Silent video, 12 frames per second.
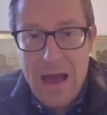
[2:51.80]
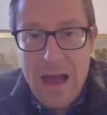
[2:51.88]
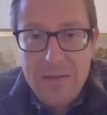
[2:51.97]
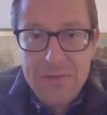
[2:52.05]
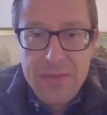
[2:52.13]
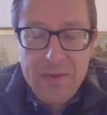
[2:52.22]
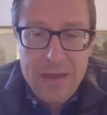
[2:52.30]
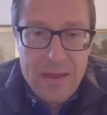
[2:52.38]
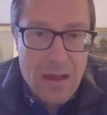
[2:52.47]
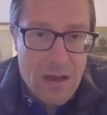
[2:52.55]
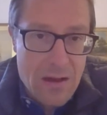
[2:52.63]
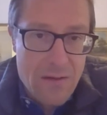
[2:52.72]
And
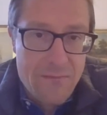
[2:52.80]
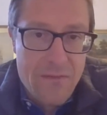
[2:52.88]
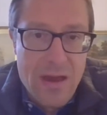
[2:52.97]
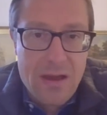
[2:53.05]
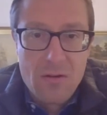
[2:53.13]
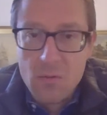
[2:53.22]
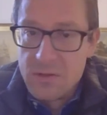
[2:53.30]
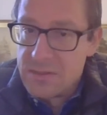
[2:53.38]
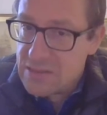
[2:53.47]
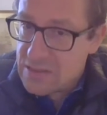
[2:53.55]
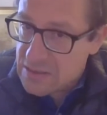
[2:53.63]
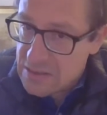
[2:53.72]
the vehicle would
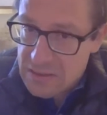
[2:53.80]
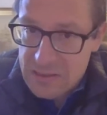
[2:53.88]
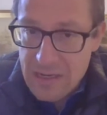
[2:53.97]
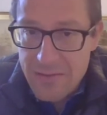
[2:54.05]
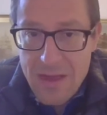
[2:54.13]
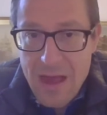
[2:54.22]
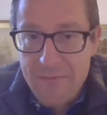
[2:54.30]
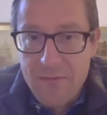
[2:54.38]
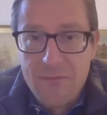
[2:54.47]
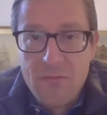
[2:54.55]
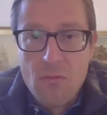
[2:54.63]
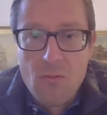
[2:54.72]
sit there
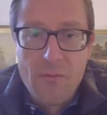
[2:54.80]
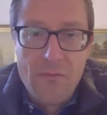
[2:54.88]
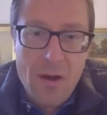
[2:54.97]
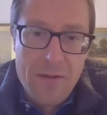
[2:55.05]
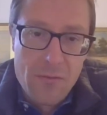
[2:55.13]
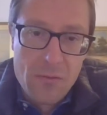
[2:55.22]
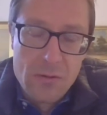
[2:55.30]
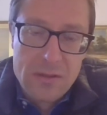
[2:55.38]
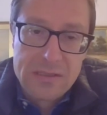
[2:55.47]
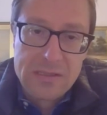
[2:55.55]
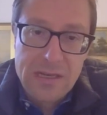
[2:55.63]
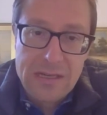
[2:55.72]
for 4 or 5 or
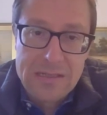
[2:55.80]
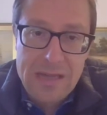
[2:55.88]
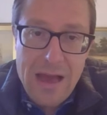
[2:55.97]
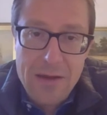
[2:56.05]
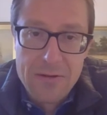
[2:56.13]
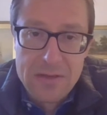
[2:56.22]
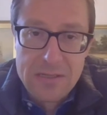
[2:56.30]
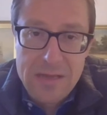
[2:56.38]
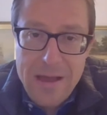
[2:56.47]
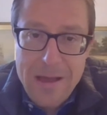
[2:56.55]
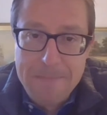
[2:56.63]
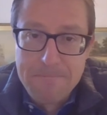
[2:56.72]
6 hours
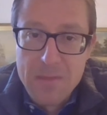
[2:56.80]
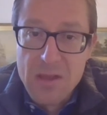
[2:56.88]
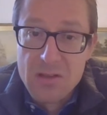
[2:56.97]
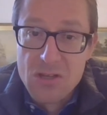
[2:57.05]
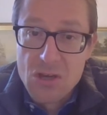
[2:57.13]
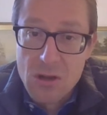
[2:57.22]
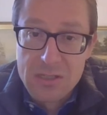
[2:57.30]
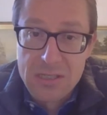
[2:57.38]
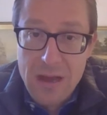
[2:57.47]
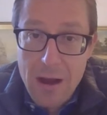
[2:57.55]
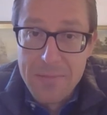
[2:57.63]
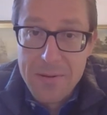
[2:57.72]

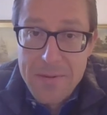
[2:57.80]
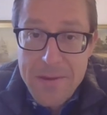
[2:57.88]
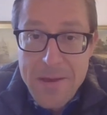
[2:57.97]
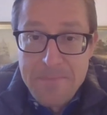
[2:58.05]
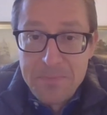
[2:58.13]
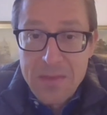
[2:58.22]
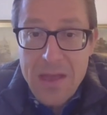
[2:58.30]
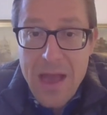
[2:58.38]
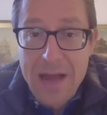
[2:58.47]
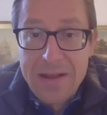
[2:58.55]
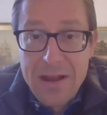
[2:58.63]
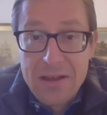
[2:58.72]
charging up.
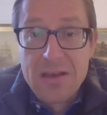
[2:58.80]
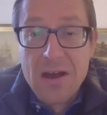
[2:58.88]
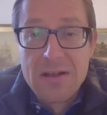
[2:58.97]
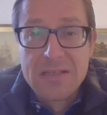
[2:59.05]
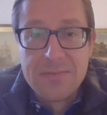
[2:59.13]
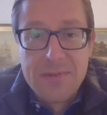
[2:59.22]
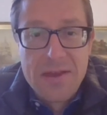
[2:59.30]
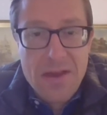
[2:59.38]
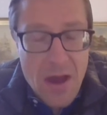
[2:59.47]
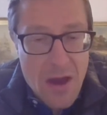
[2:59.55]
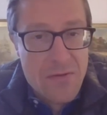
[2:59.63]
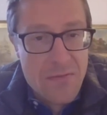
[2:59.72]
And it occurred to me
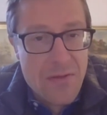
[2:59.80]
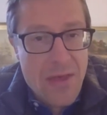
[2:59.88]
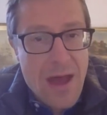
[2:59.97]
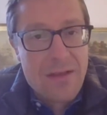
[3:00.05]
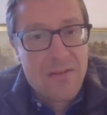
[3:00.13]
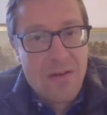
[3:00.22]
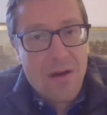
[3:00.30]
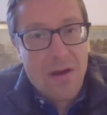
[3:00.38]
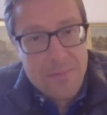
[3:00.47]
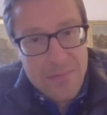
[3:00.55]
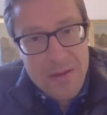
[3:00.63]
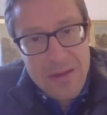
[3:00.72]
over that
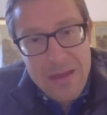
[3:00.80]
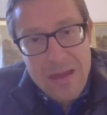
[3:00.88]
time